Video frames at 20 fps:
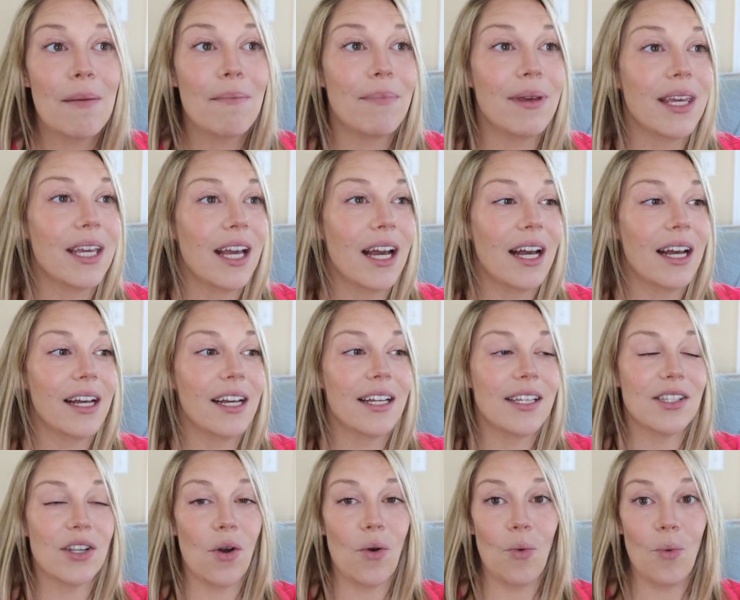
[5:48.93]

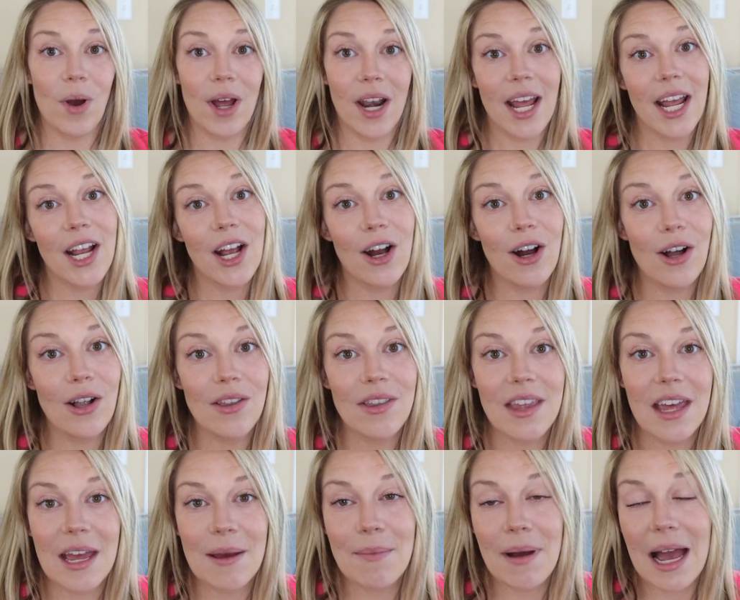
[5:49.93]
because when I called
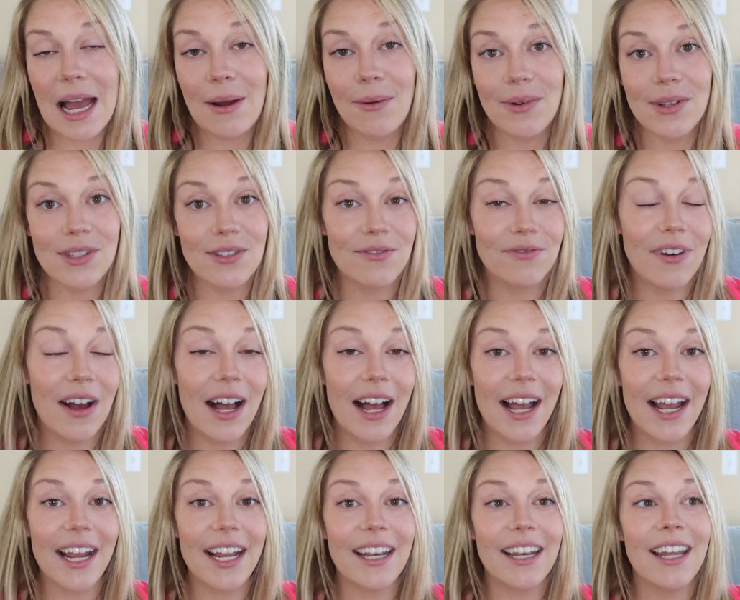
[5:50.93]
them, I was
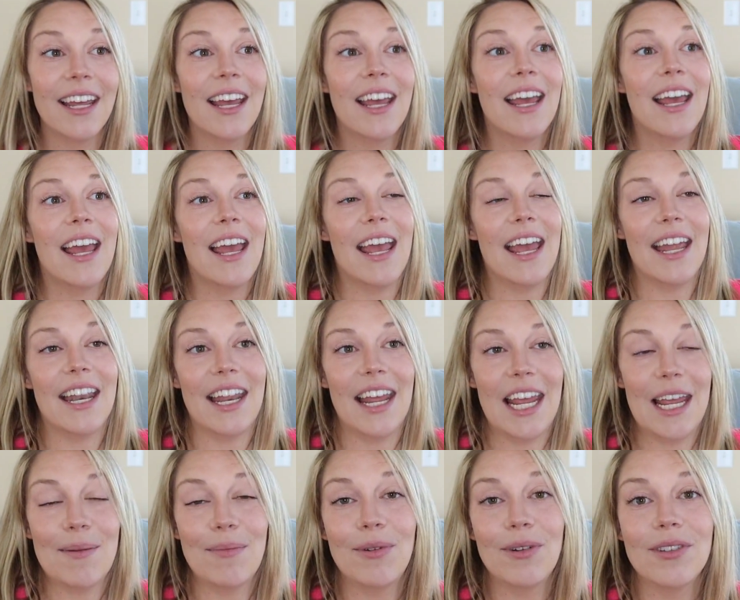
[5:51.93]
fine and
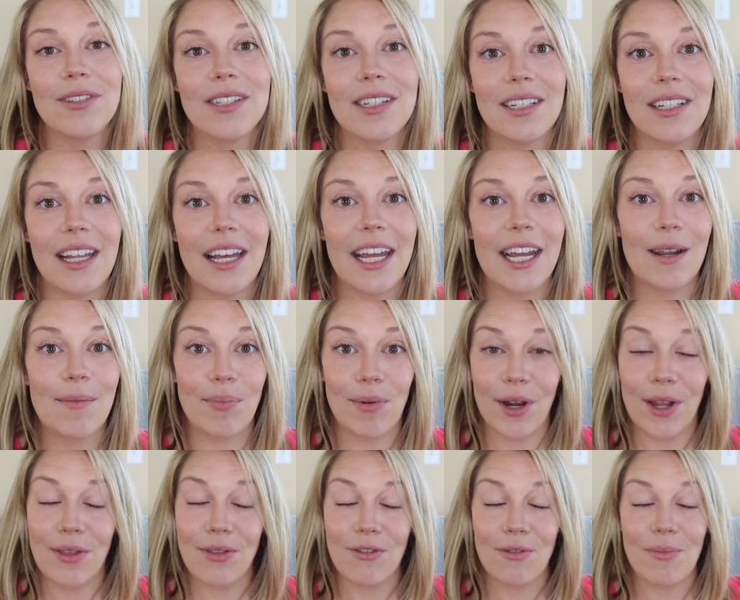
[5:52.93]
able to like
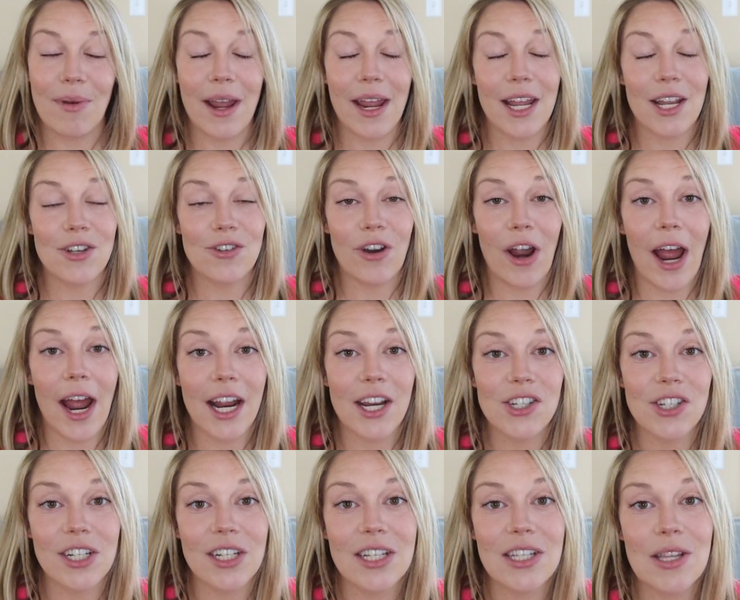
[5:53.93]
breathe through my
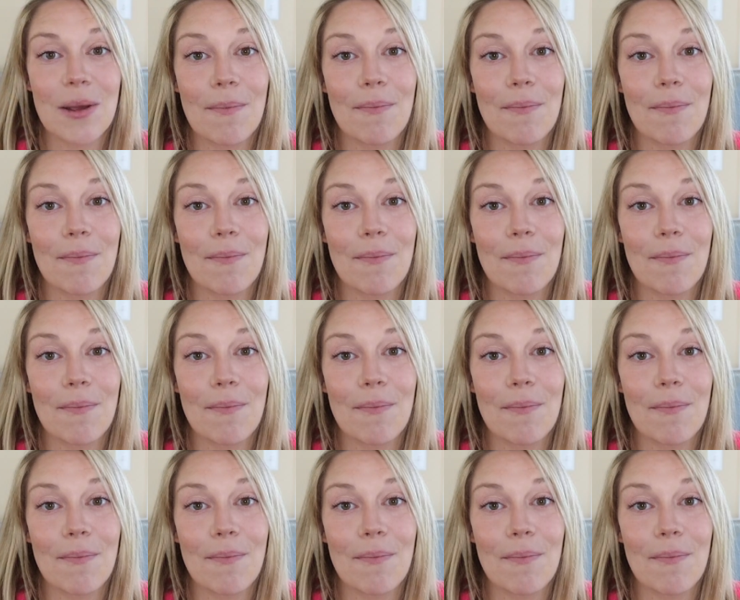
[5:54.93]
contractions.